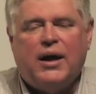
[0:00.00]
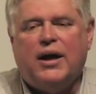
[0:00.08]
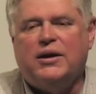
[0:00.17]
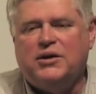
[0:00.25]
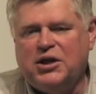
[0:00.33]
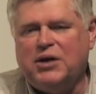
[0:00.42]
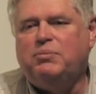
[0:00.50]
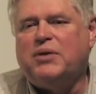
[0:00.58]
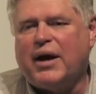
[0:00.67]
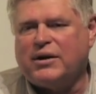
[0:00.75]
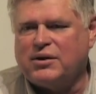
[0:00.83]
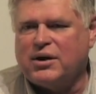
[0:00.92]
and deep
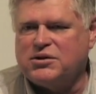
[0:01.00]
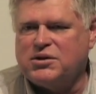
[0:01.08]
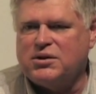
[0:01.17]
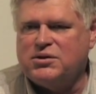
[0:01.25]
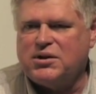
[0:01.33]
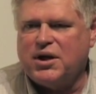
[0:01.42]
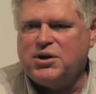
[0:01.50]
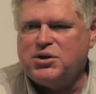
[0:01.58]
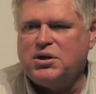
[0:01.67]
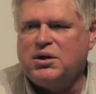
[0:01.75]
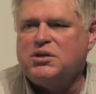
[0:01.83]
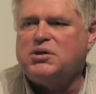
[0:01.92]
tactile
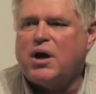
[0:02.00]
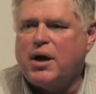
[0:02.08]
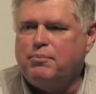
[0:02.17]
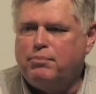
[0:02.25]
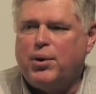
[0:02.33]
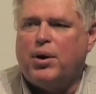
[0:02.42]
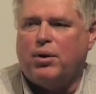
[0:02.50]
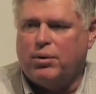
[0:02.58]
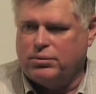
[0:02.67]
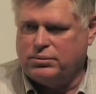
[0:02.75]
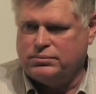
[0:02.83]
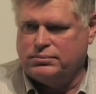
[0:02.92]
sensation is hypo.